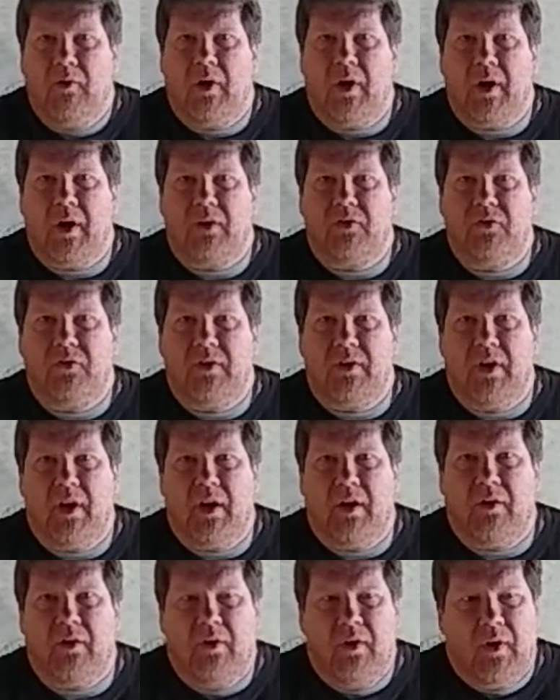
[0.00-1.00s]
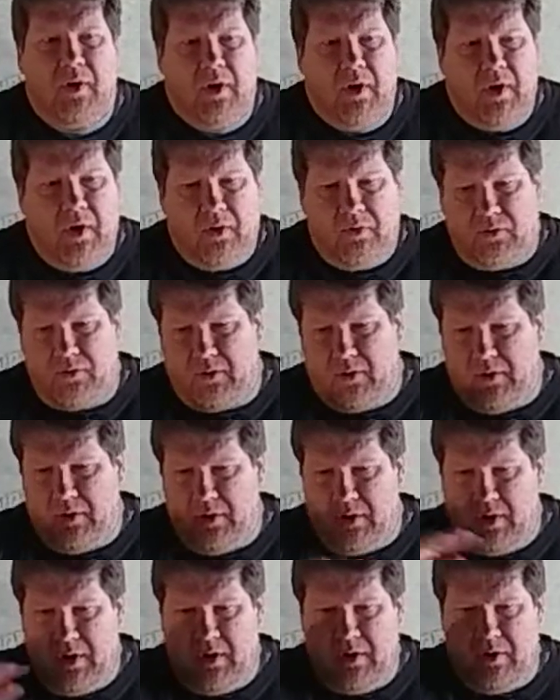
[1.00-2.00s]
we're actually now
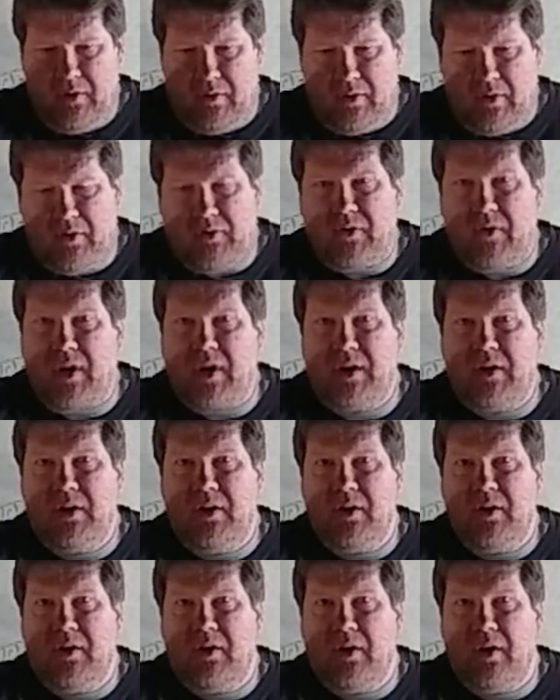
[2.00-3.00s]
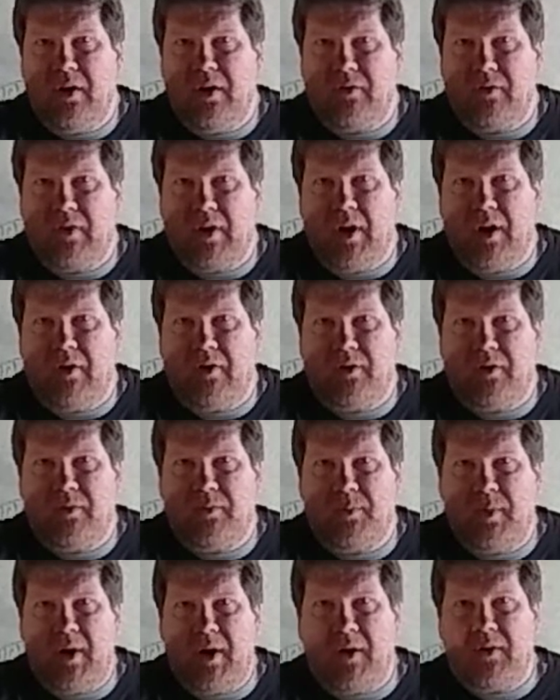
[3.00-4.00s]
starting into our second year of
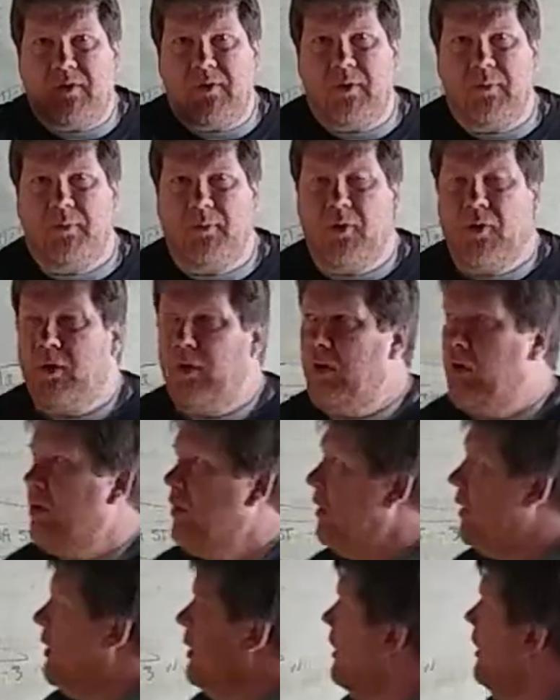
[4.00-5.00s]
college basketball.